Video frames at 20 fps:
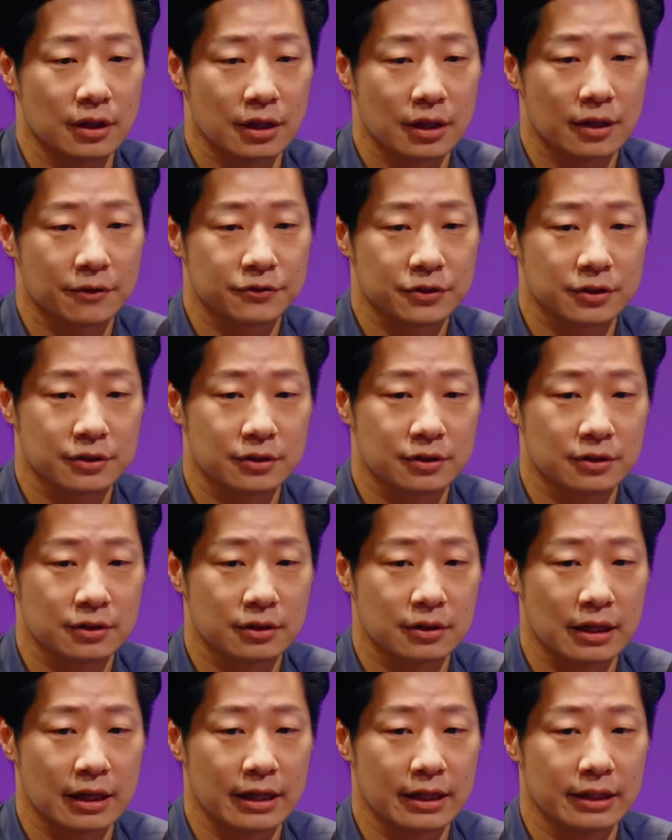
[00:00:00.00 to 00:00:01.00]

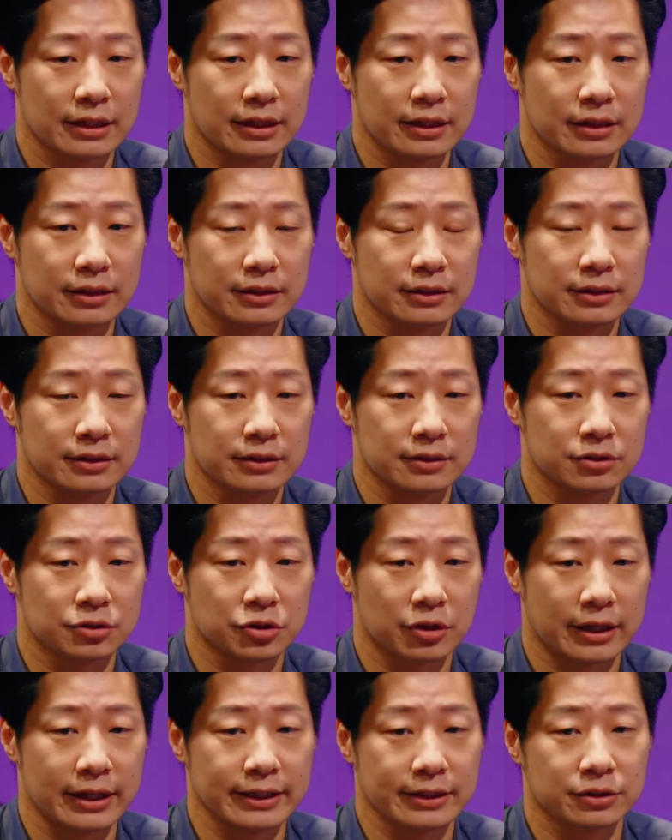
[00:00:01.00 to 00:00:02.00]
After I
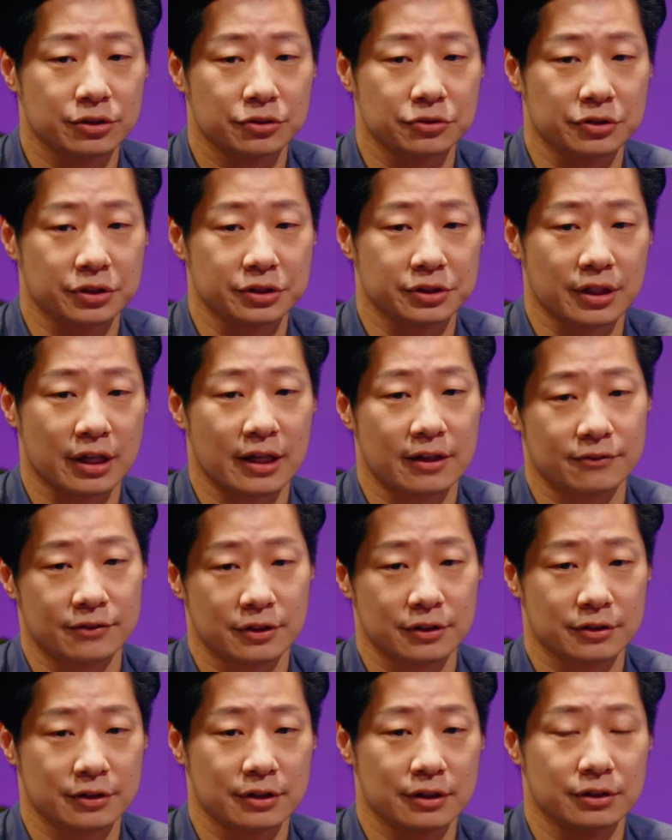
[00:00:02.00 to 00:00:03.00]
tried to
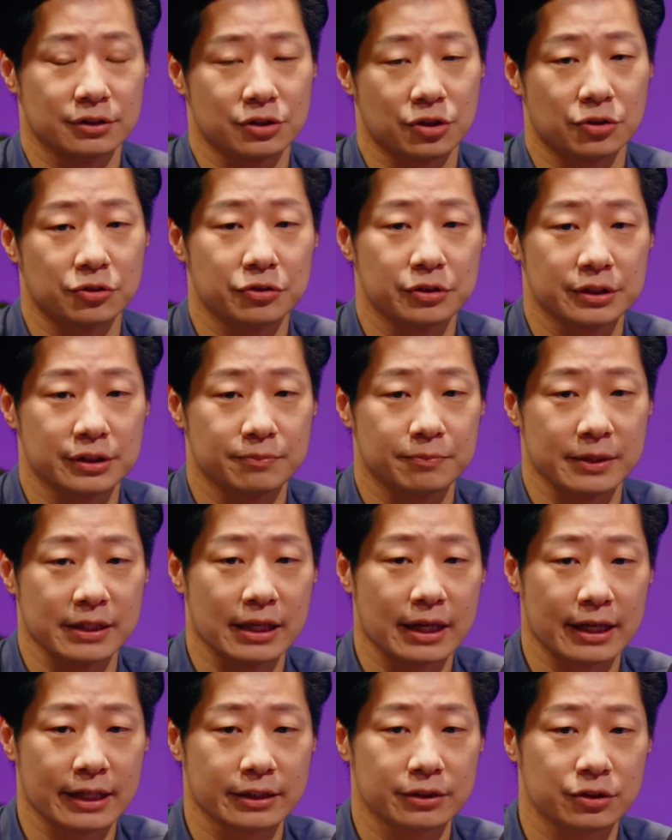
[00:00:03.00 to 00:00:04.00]
discover the stories
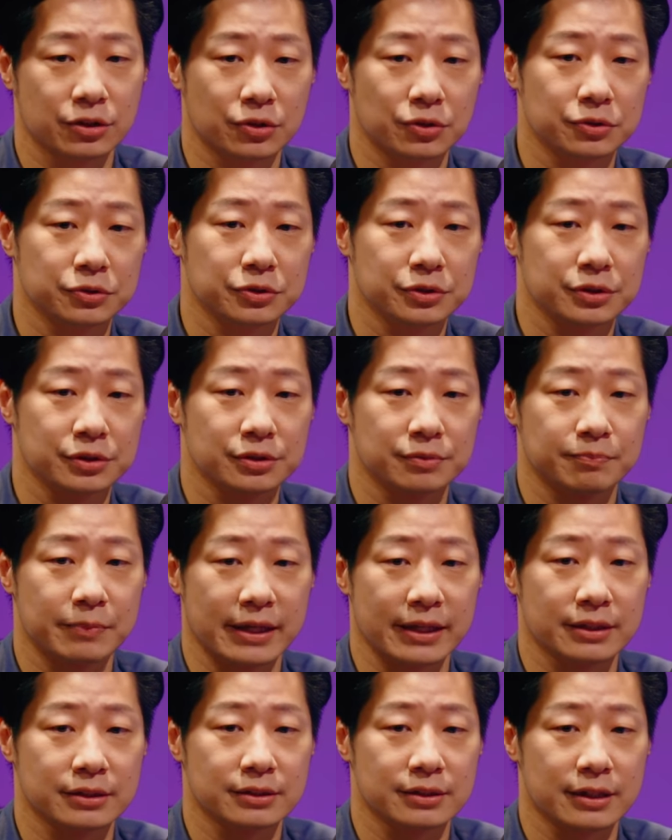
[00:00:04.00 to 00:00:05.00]
behind those
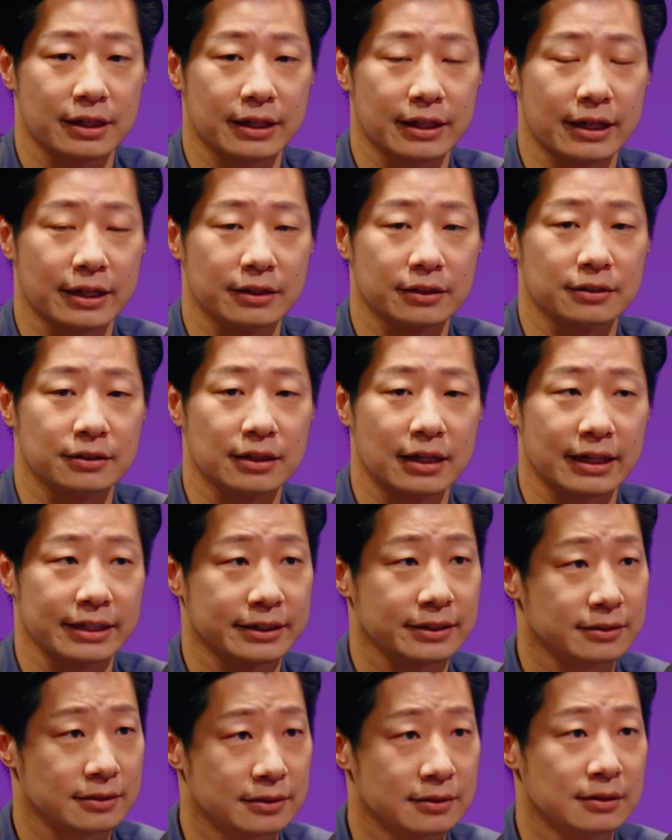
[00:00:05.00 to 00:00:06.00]
bands that I
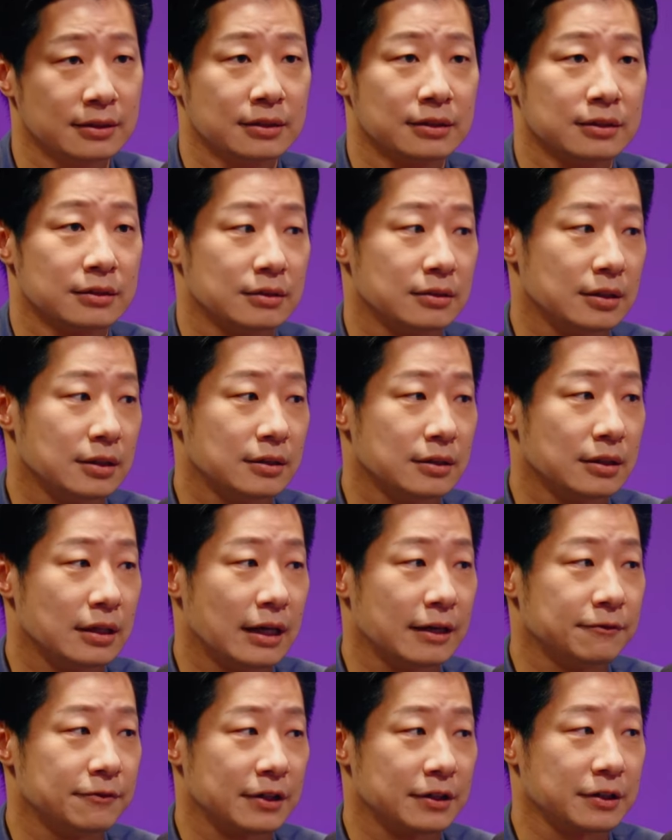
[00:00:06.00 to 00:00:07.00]
liked, mm -hmm. uh,
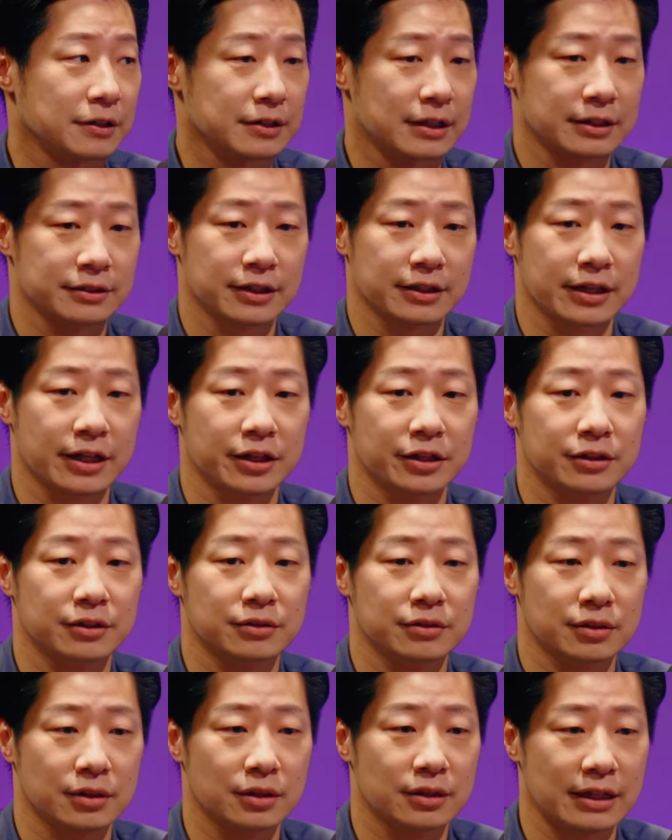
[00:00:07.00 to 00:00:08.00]
I found out that they care
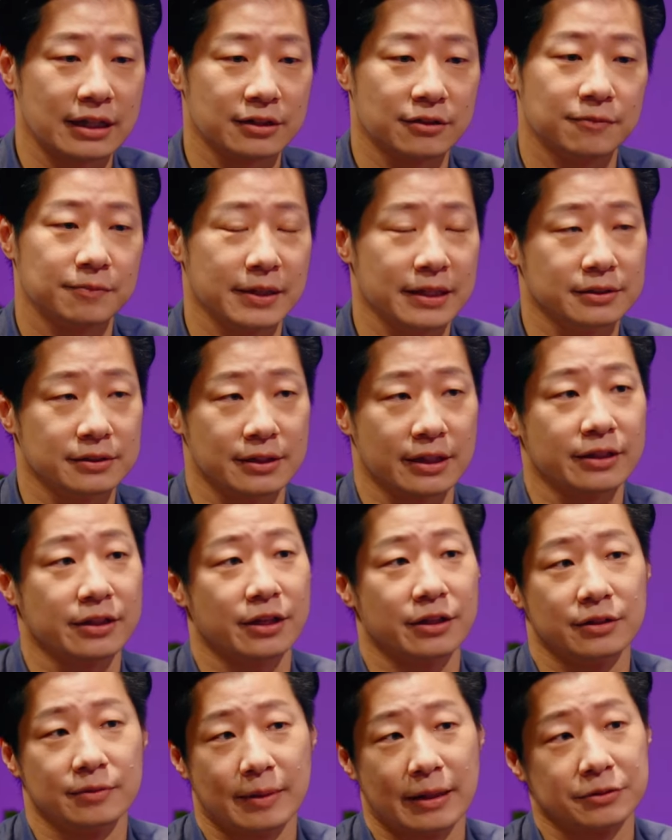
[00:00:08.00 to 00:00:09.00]
a lot of bands that
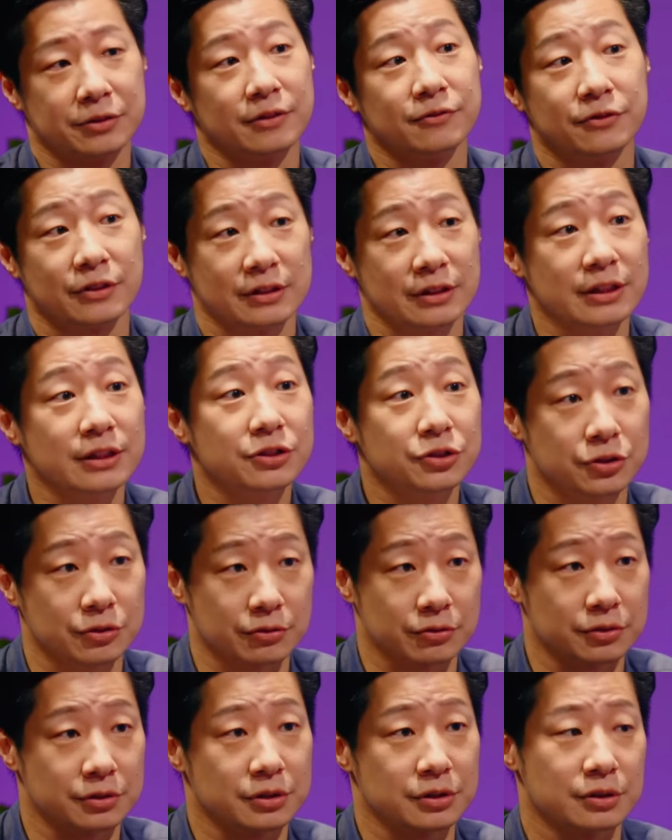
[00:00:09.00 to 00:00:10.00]
care about different
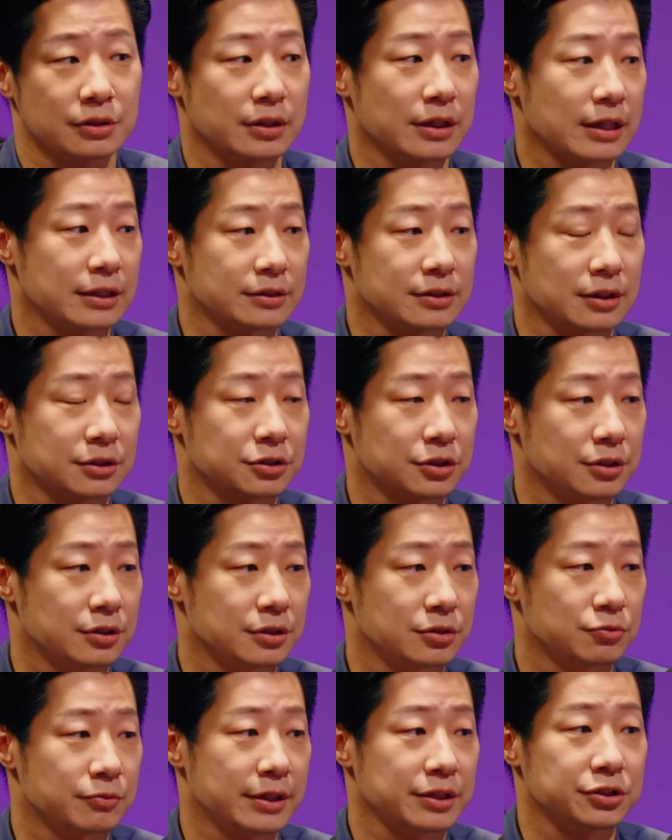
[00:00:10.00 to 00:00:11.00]
issues, mm -hmm. yeah, such
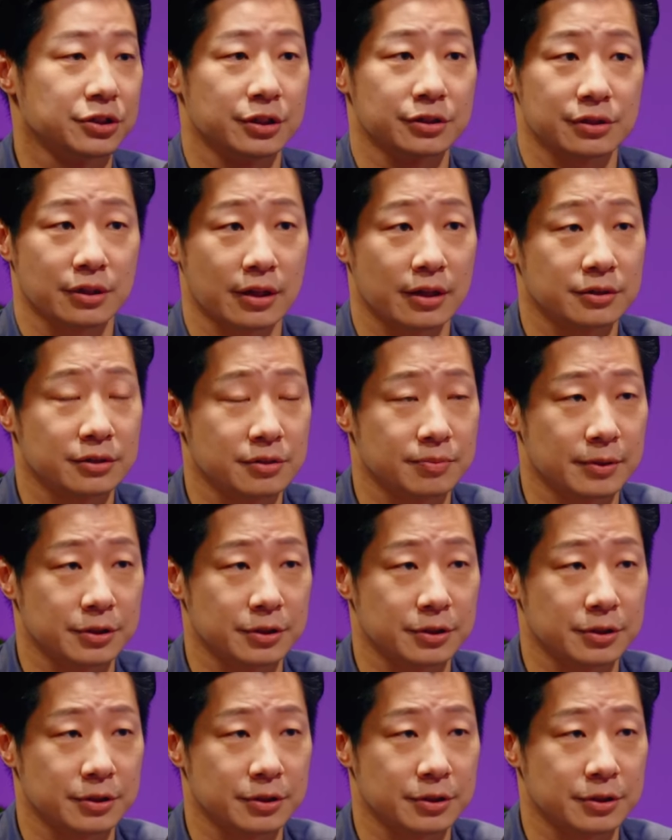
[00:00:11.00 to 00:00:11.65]
as Rage Against